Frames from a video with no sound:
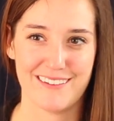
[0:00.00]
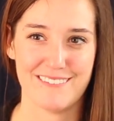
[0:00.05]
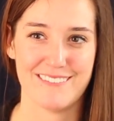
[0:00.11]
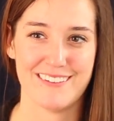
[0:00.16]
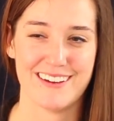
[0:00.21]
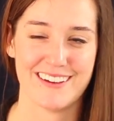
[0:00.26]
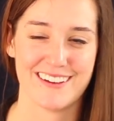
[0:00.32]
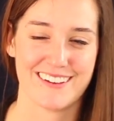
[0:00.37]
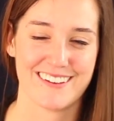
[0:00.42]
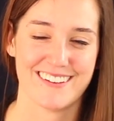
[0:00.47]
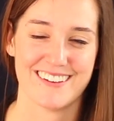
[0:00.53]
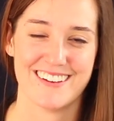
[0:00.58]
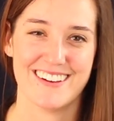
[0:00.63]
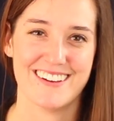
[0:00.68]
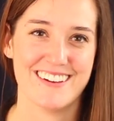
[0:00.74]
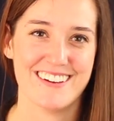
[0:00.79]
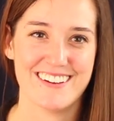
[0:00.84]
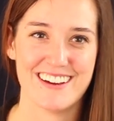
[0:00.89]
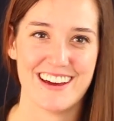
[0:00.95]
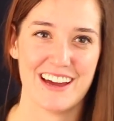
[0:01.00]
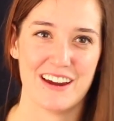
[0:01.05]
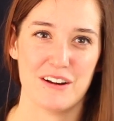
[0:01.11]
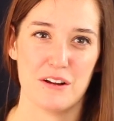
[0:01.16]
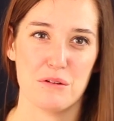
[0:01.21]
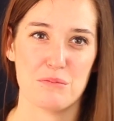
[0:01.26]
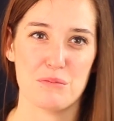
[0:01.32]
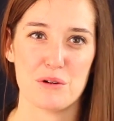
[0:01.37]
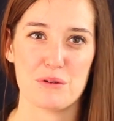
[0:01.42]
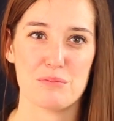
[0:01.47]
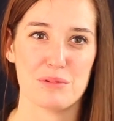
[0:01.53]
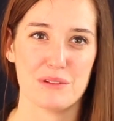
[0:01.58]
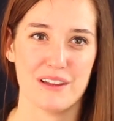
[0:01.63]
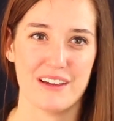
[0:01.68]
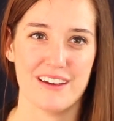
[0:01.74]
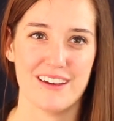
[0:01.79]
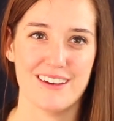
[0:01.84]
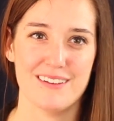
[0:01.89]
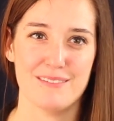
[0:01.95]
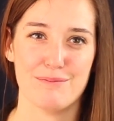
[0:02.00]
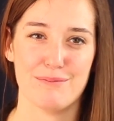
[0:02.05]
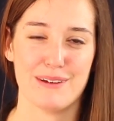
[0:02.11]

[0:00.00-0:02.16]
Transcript: And like, I don't know, more blunt,